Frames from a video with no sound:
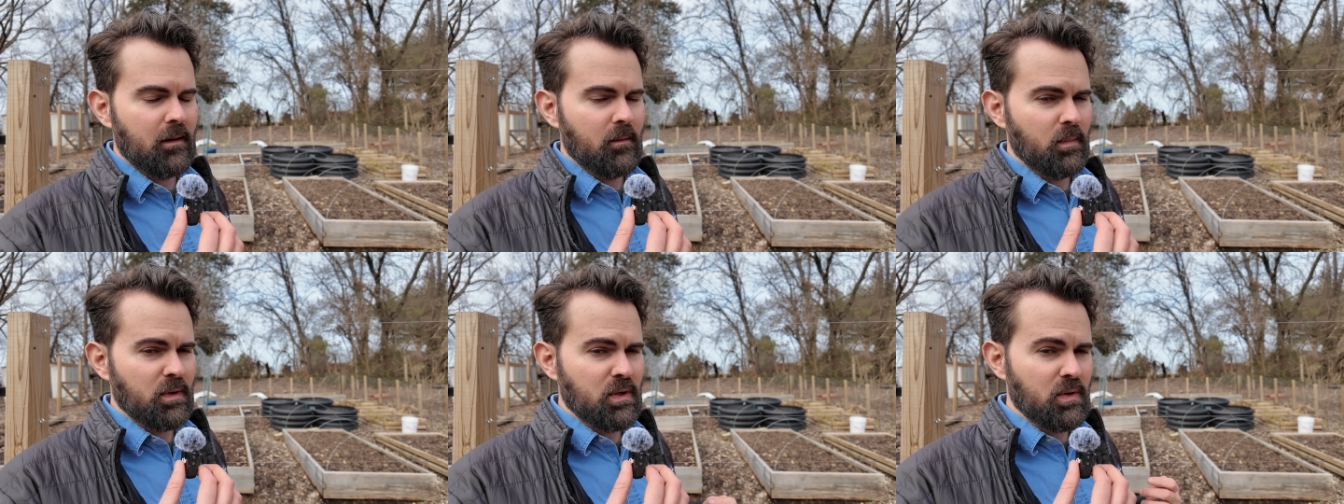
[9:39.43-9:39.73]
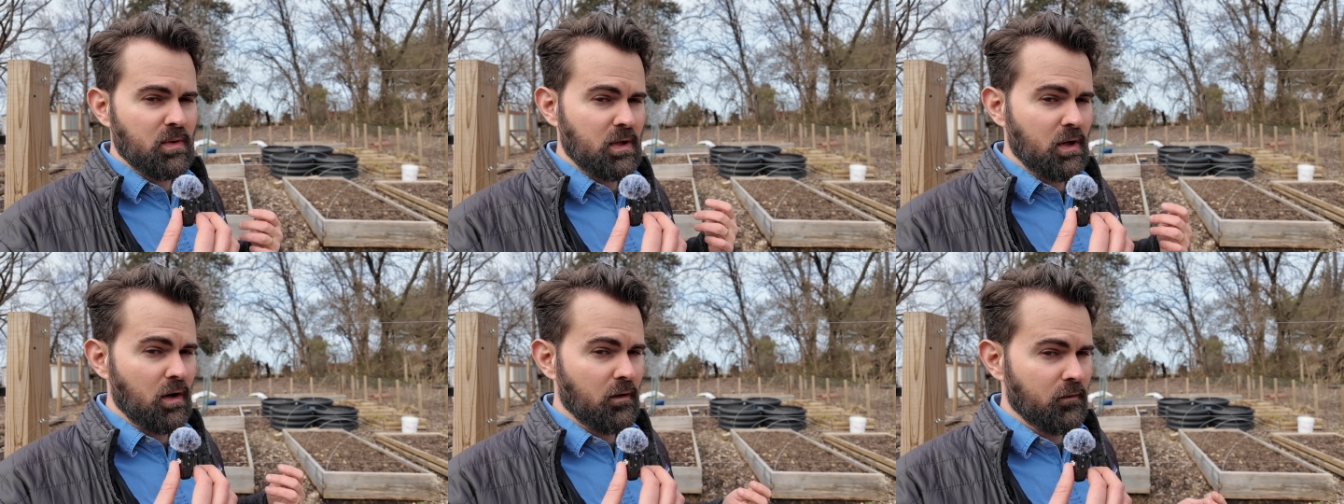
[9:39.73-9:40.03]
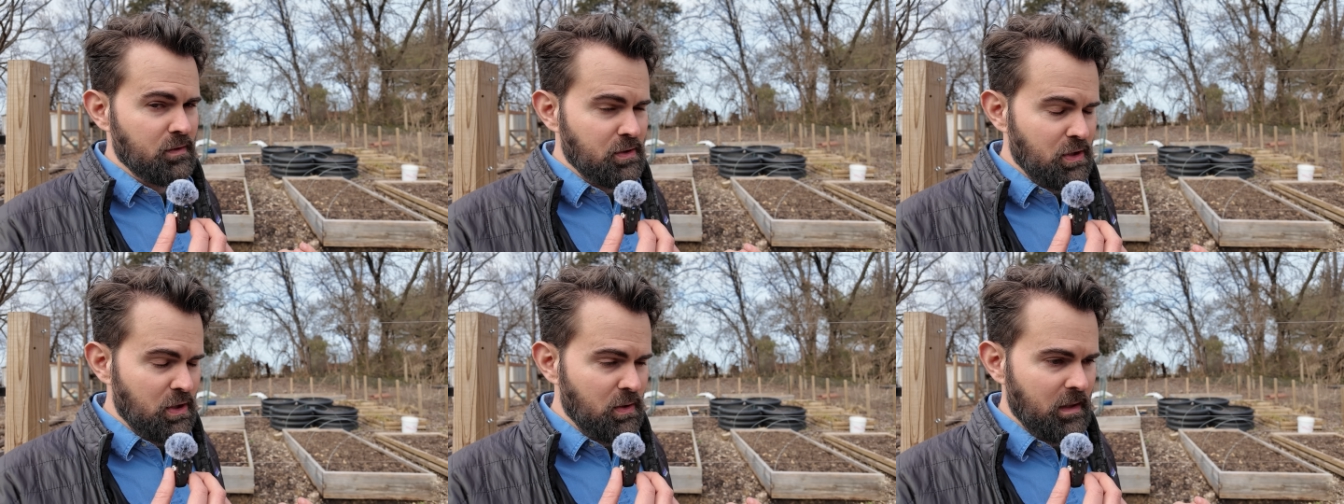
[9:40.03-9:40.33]
but you can
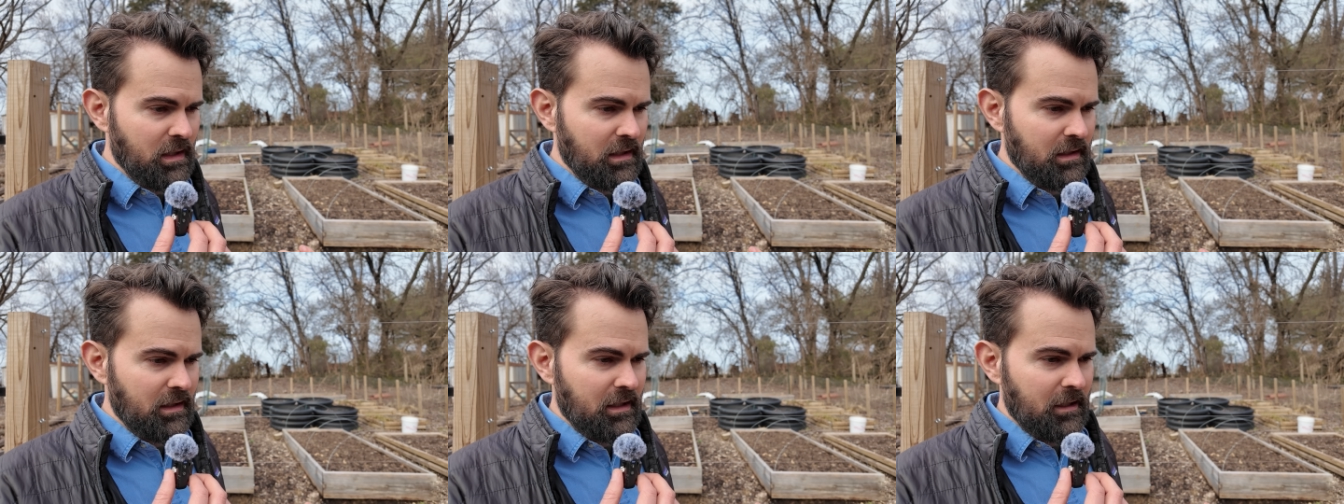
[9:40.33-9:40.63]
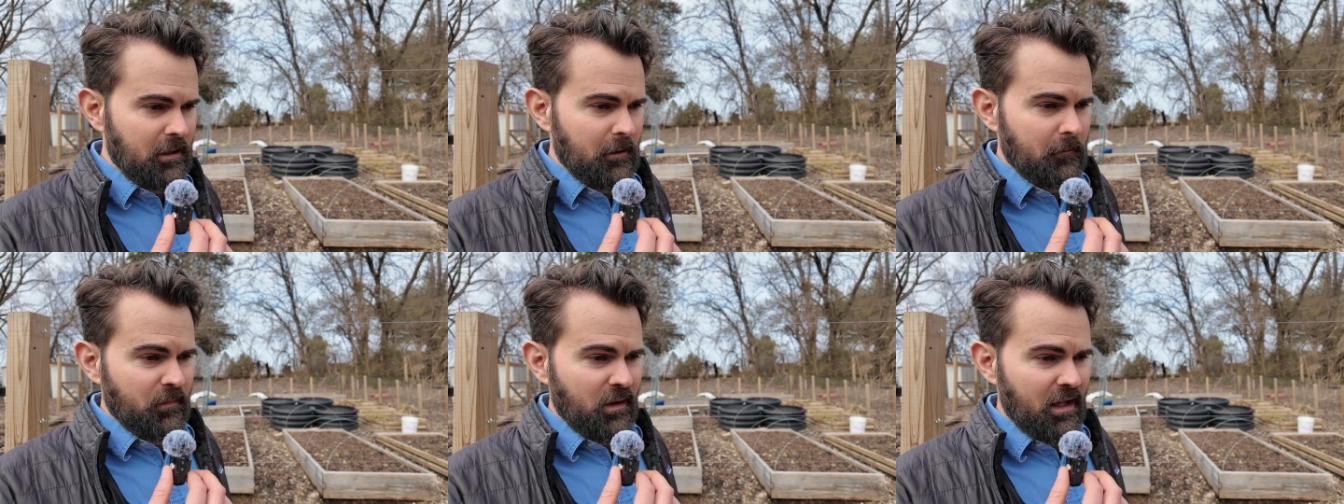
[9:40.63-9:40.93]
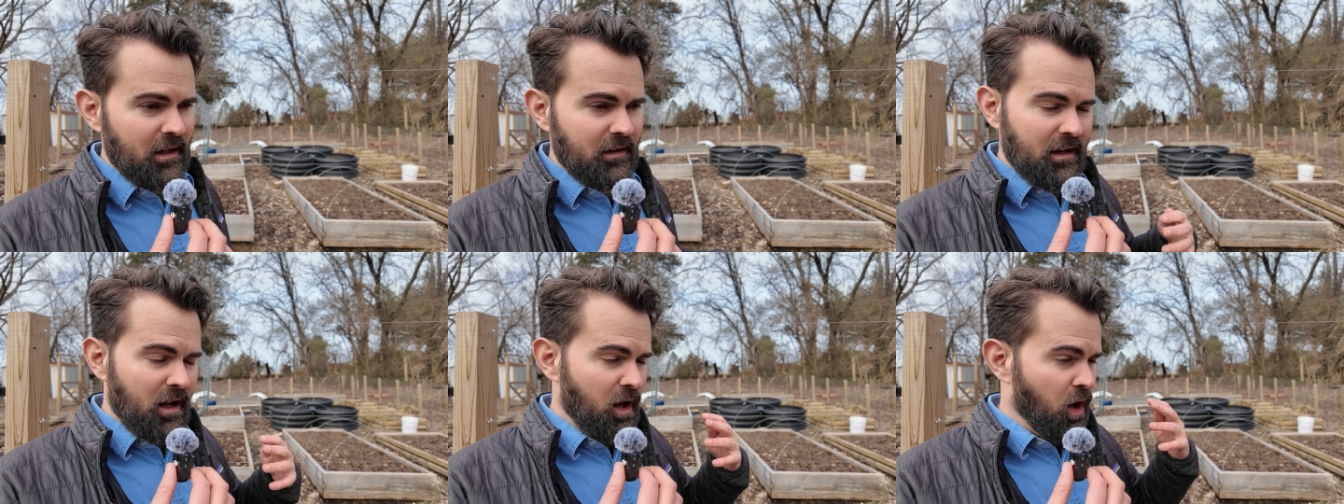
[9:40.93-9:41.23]
overdo it
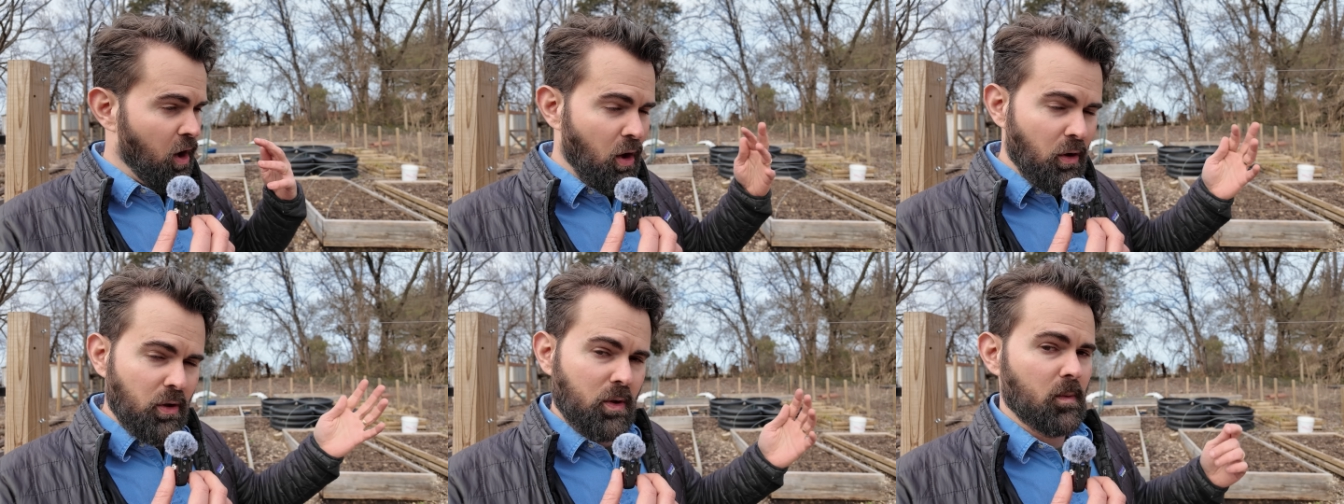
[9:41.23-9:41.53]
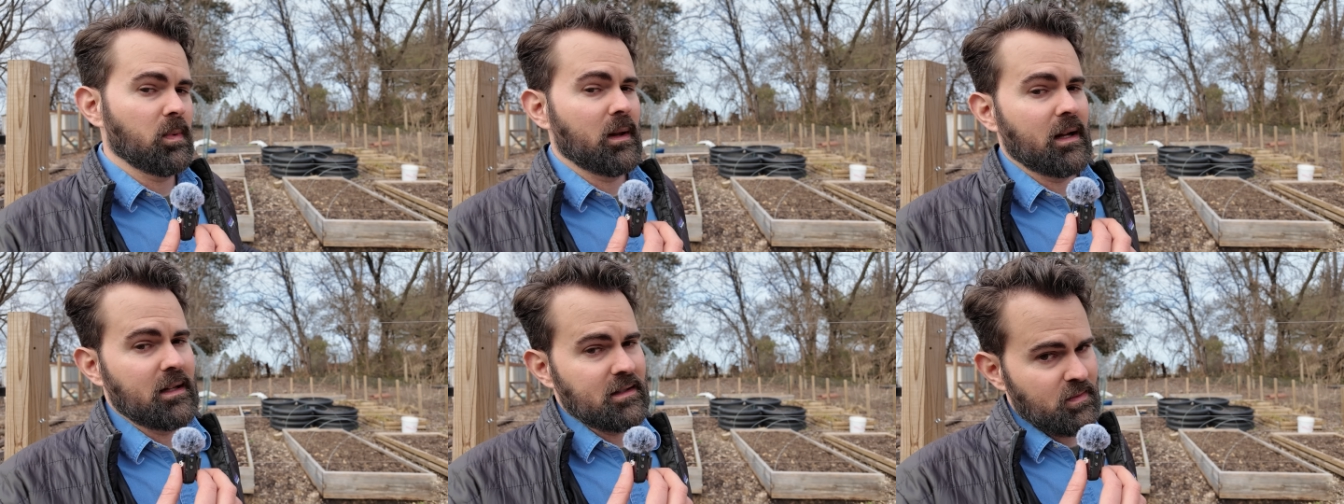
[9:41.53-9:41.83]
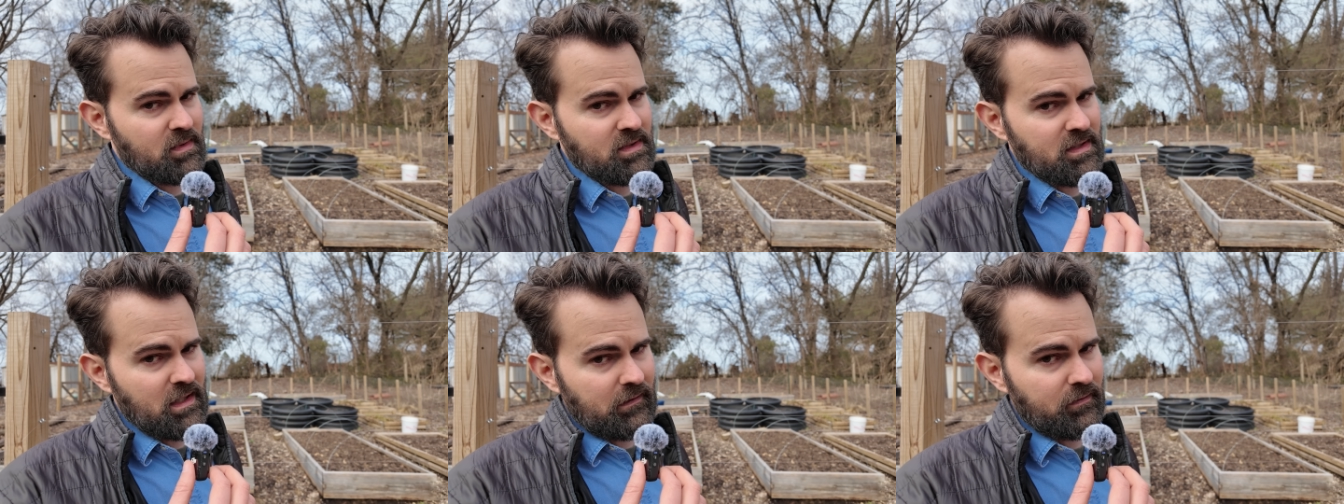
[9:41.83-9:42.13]
and all your plants
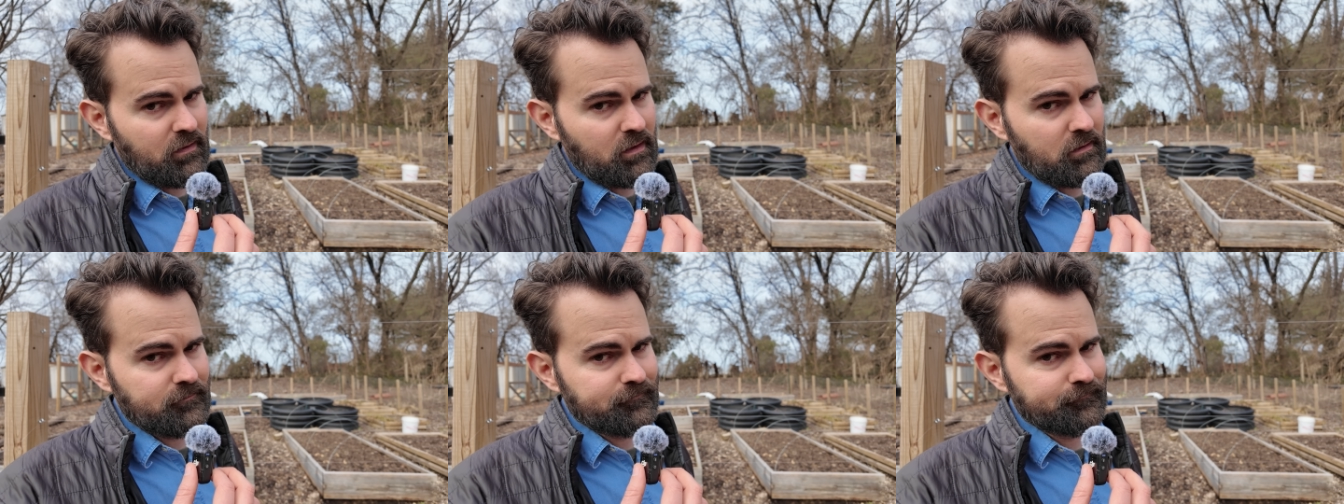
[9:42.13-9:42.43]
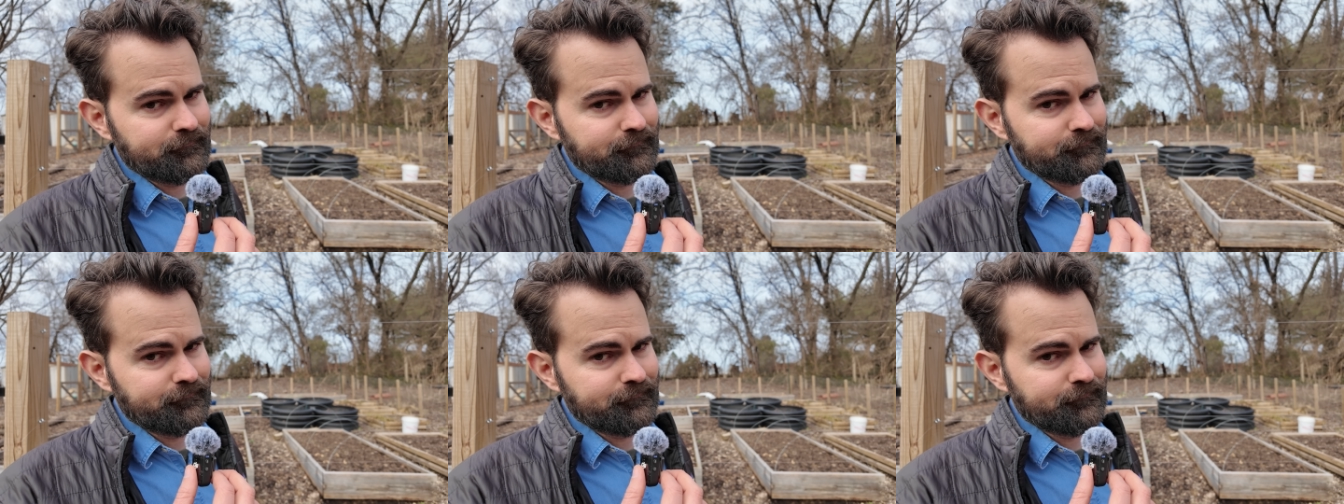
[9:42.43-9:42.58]
will suffer.